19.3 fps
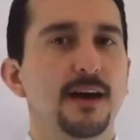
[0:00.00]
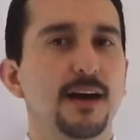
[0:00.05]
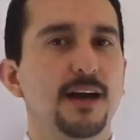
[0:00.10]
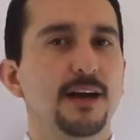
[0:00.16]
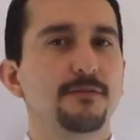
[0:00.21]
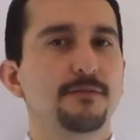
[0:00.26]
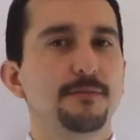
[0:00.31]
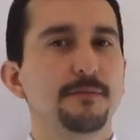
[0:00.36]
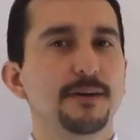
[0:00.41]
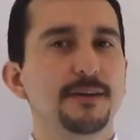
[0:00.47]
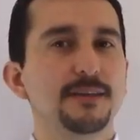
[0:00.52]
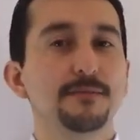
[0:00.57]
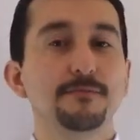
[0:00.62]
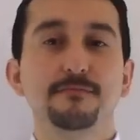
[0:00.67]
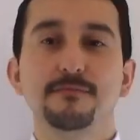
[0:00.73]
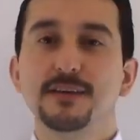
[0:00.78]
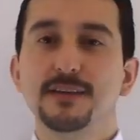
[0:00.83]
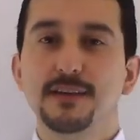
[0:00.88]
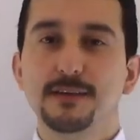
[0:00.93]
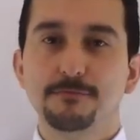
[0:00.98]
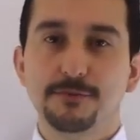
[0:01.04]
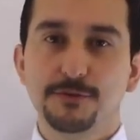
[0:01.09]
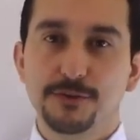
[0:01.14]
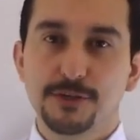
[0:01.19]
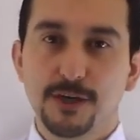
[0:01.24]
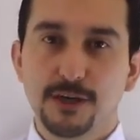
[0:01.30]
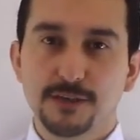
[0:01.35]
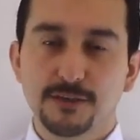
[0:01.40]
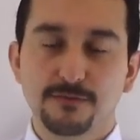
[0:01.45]
Hi everybody, my name is
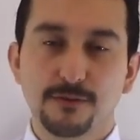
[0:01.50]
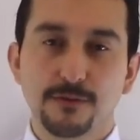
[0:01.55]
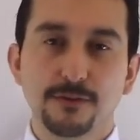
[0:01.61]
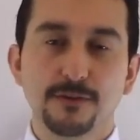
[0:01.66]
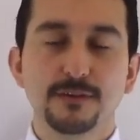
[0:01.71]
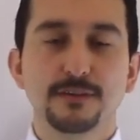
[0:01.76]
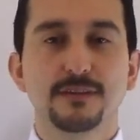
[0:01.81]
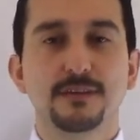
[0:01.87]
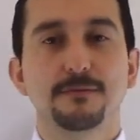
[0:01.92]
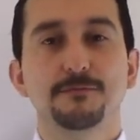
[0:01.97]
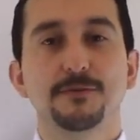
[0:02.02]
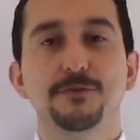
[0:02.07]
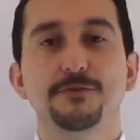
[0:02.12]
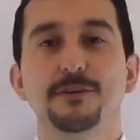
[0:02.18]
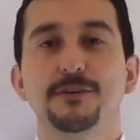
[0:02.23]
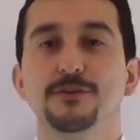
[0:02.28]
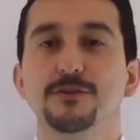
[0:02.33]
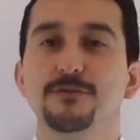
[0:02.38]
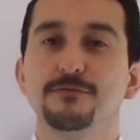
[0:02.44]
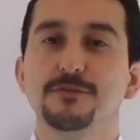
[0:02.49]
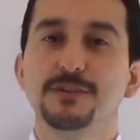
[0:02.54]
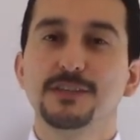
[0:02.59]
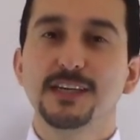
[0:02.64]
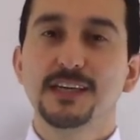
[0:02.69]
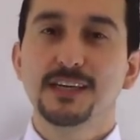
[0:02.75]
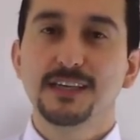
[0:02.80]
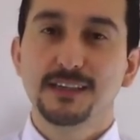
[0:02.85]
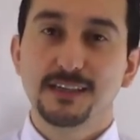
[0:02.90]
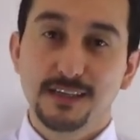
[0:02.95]
Josh Flores and I'm the Director of
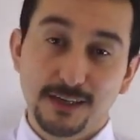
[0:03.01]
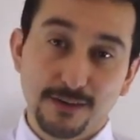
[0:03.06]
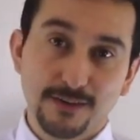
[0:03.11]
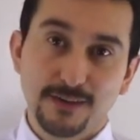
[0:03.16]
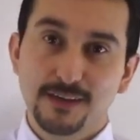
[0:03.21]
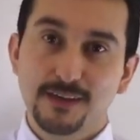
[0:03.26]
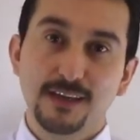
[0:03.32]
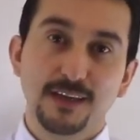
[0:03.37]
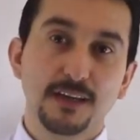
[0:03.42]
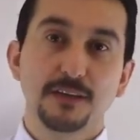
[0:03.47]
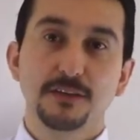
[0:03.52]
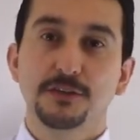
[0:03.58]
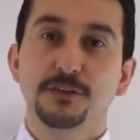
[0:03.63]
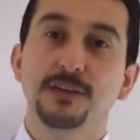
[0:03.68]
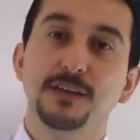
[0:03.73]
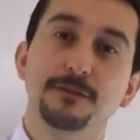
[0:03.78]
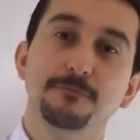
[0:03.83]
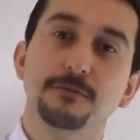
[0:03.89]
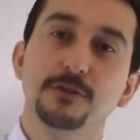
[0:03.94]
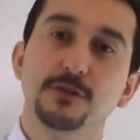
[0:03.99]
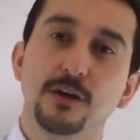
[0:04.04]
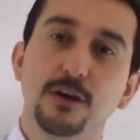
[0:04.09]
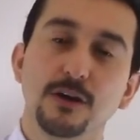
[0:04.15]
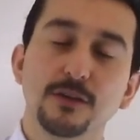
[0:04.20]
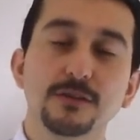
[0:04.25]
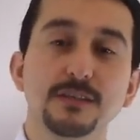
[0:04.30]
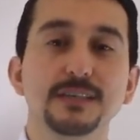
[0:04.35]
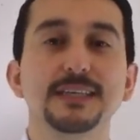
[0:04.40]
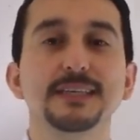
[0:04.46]
Secondary English Language
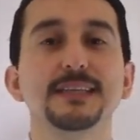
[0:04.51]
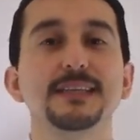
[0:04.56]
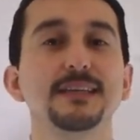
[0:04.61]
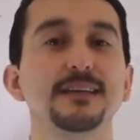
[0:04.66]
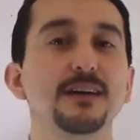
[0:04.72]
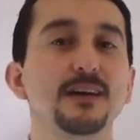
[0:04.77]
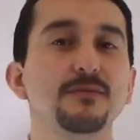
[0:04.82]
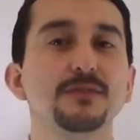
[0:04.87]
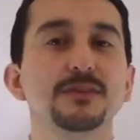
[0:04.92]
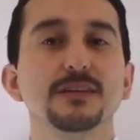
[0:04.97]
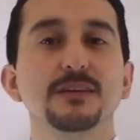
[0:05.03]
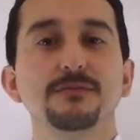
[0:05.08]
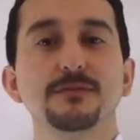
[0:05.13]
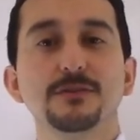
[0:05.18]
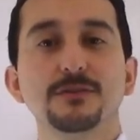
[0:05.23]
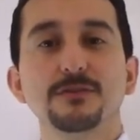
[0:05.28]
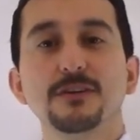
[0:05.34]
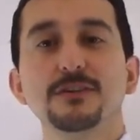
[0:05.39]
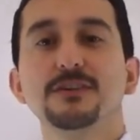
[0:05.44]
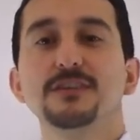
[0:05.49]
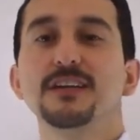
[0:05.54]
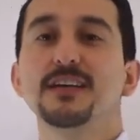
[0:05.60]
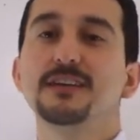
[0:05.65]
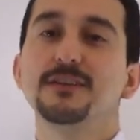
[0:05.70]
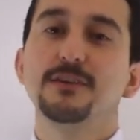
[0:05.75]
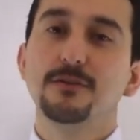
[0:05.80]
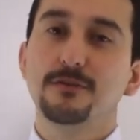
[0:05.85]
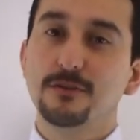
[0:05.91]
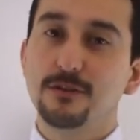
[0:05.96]
Arts in the Office of Instruction at
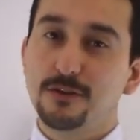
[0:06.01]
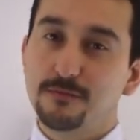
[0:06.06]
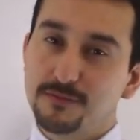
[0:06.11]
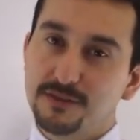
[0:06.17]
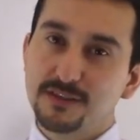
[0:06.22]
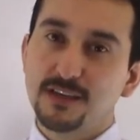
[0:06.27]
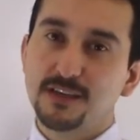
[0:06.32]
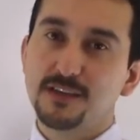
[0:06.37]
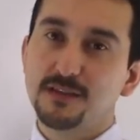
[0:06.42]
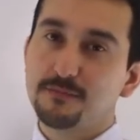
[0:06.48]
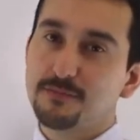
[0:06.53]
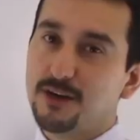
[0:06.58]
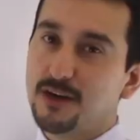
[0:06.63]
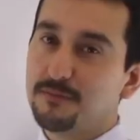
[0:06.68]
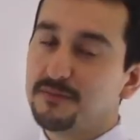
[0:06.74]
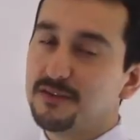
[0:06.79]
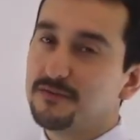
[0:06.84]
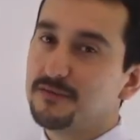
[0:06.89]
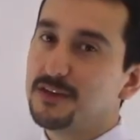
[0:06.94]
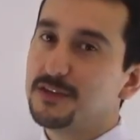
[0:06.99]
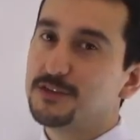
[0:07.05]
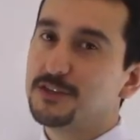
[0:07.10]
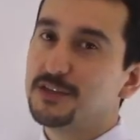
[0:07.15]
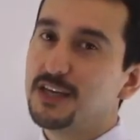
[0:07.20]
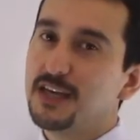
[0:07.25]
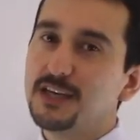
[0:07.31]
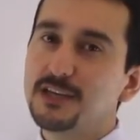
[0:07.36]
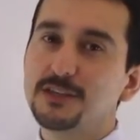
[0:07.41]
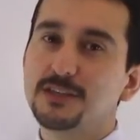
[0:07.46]
the Oklahoma State Department of
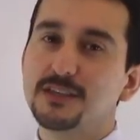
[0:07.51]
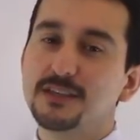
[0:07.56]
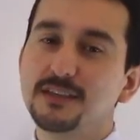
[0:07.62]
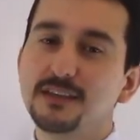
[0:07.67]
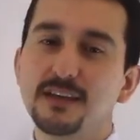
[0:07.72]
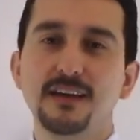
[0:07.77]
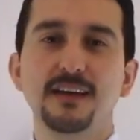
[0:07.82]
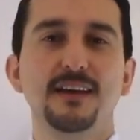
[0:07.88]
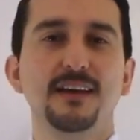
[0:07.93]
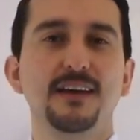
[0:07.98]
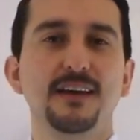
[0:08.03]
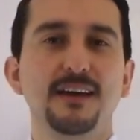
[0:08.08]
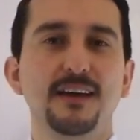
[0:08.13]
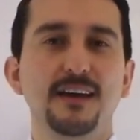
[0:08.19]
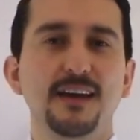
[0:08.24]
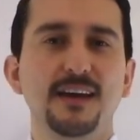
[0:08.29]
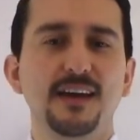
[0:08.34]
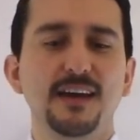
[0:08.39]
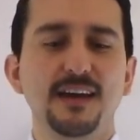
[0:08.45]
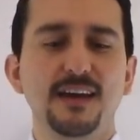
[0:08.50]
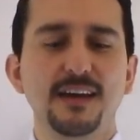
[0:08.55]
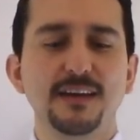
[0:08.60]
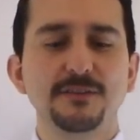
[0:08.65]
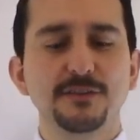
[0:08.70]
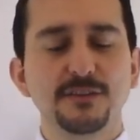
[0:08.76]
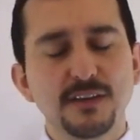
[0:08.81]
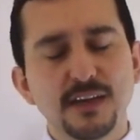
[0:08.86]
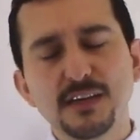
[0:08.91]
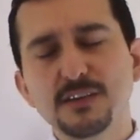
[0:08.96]
Education. And
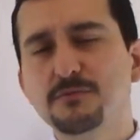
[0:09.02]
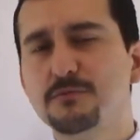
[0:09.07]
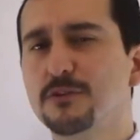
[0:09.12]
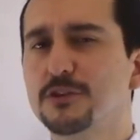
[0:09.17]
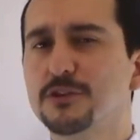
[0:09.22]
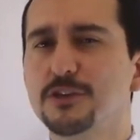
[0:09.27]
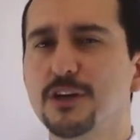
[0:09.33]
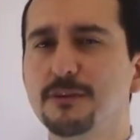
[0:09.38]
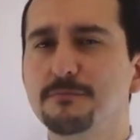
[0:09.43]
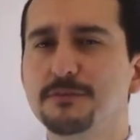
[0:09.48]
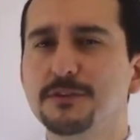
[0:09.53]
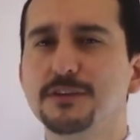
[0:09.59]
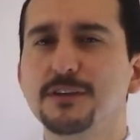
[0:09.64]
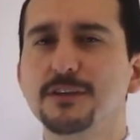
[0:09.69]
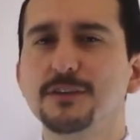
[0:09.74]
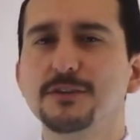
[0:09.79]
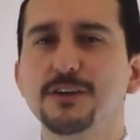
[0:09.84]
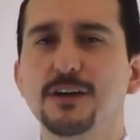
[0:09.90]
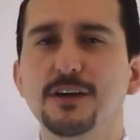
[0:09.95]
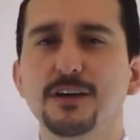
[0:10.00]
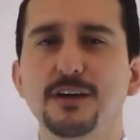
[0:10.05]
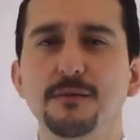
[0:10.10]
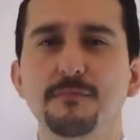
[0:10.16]
today's workshop is going to talk